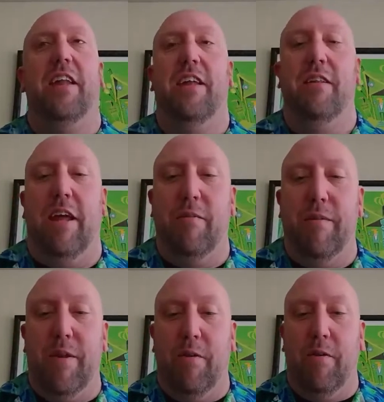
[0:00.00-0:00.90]
And
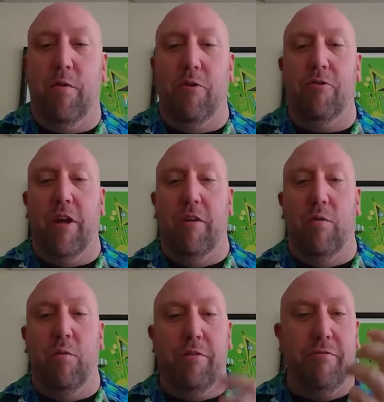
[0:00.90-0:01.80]
then, you know, of course you'd have a
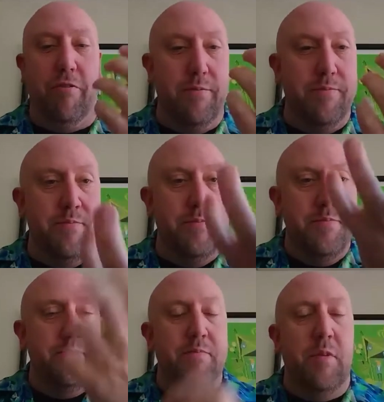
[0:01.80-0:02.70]
wonderful
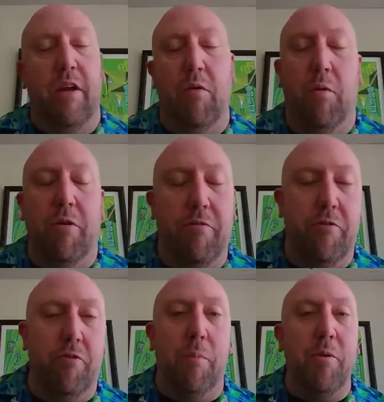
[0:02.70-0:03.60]
you'd have a wonderful
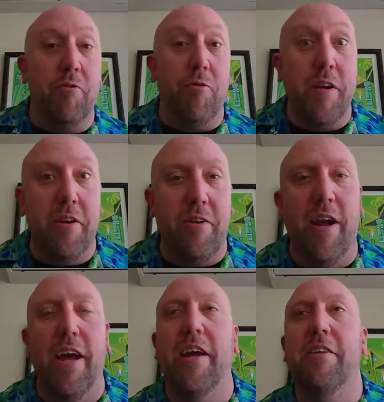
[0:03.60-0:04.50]
tropical drink in your
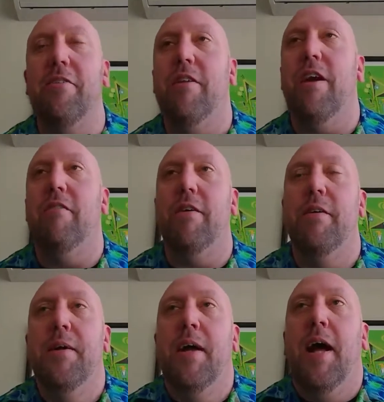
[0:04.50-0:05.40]
hand and you'd have a
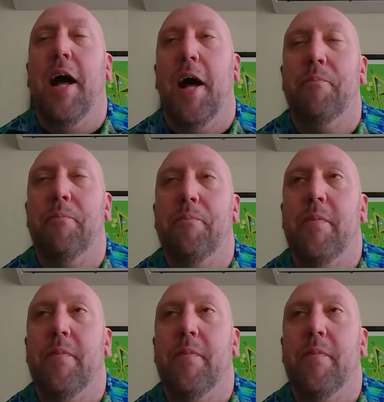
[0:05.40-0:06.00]
um,